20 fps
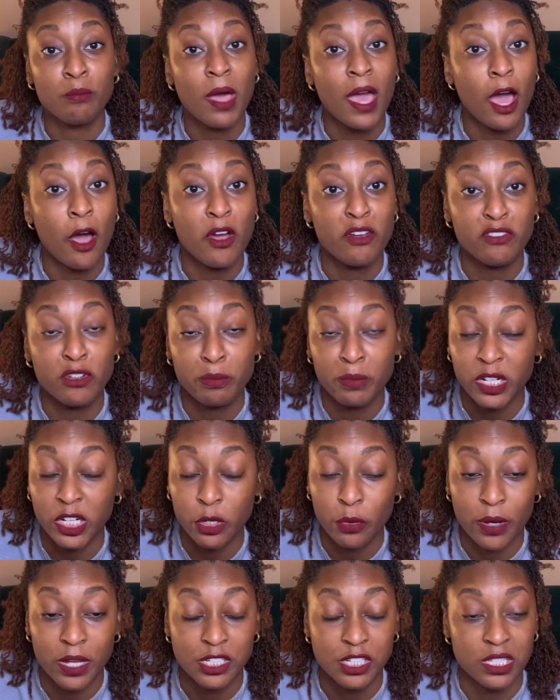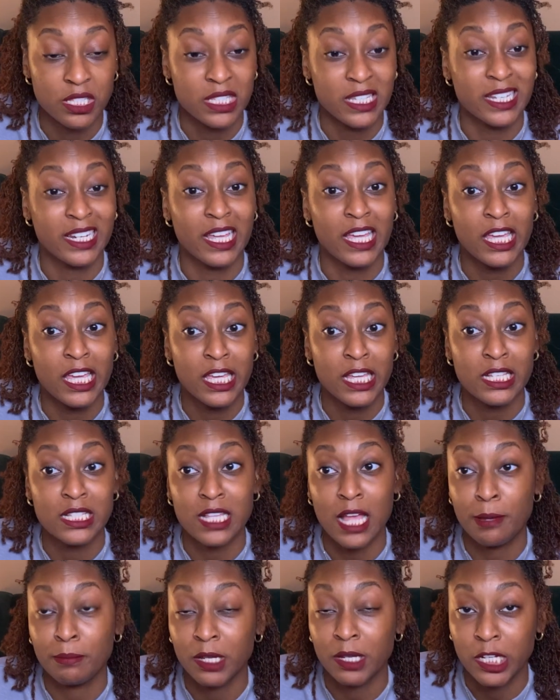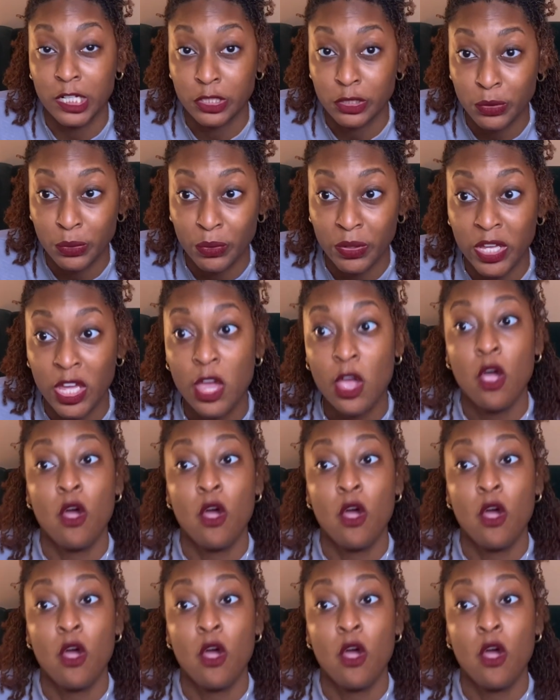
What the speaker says: however many questions it is, I'm going to do it,